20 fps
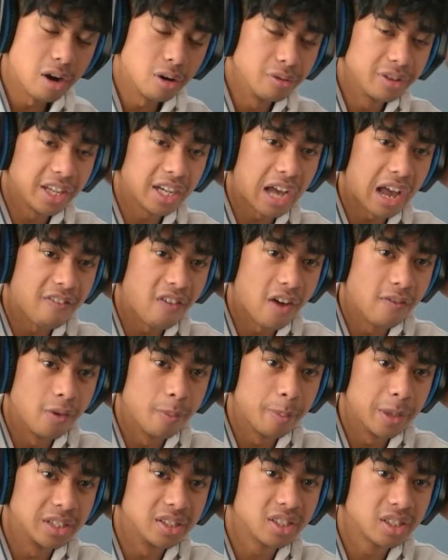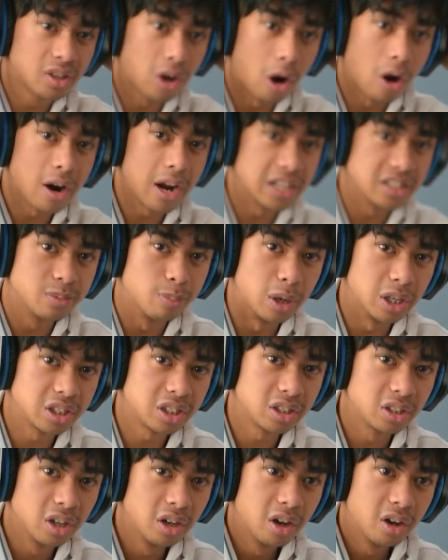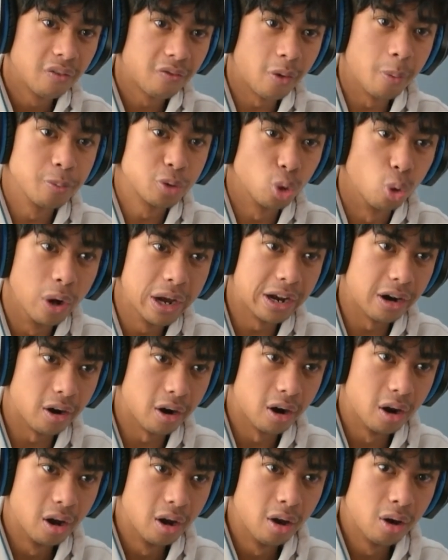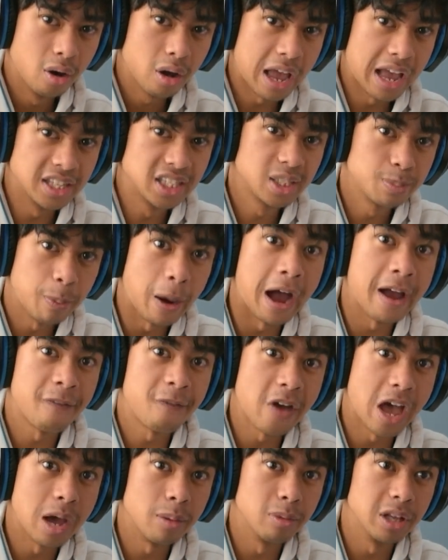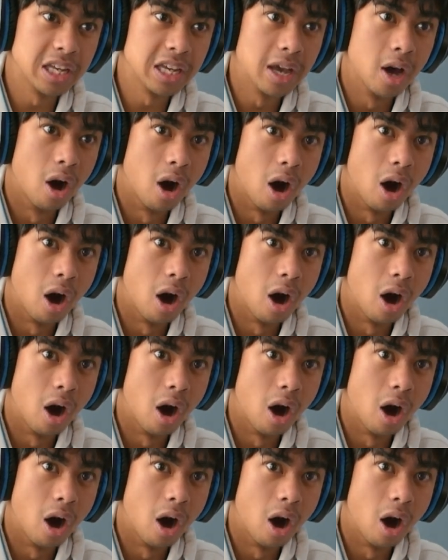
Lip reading: don't think I've ever been scarred as much from Twitter and Spy Family